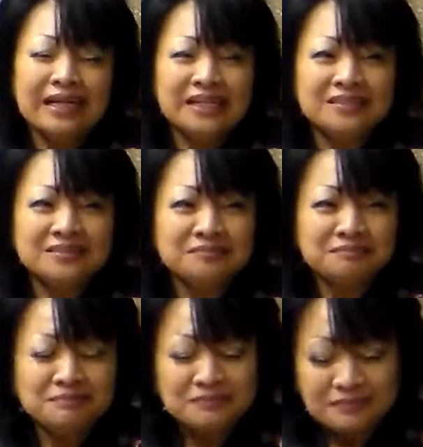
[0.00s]
And
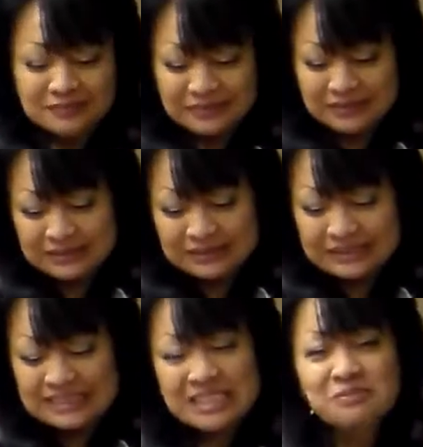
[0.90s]

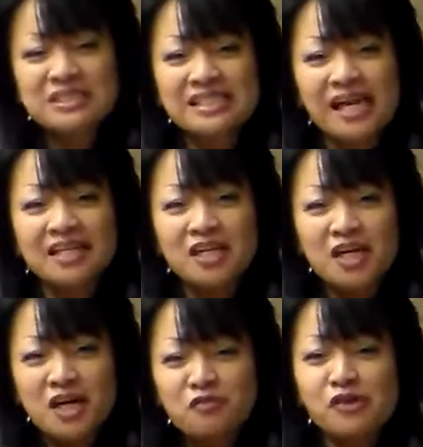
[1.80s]
seems like
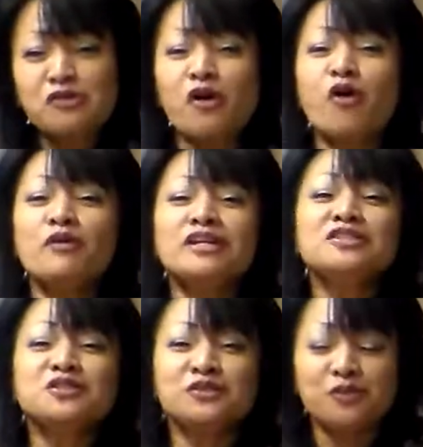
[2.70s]
if we go
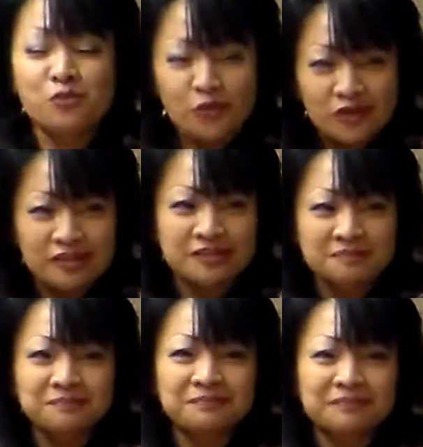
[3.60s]
into the word,
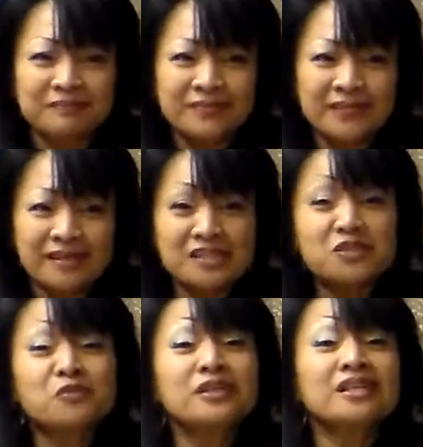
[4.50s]

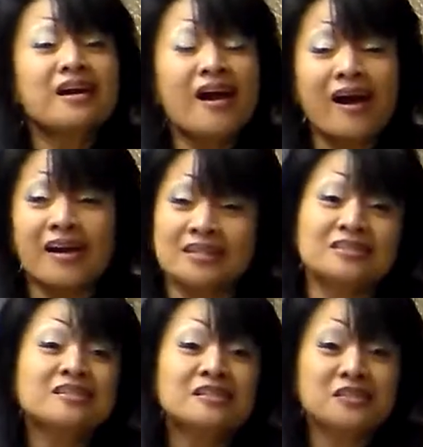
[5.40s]
it's really hard
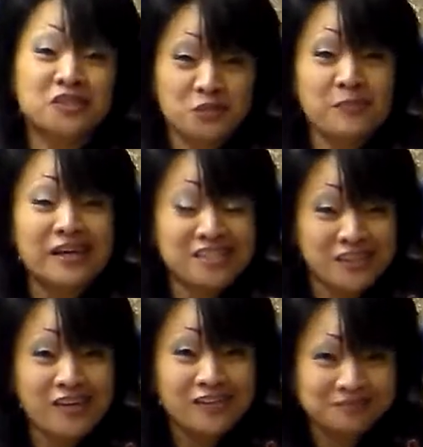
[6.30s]
to pass
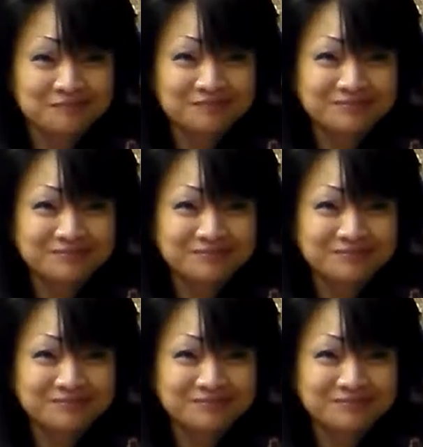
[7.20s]
it on.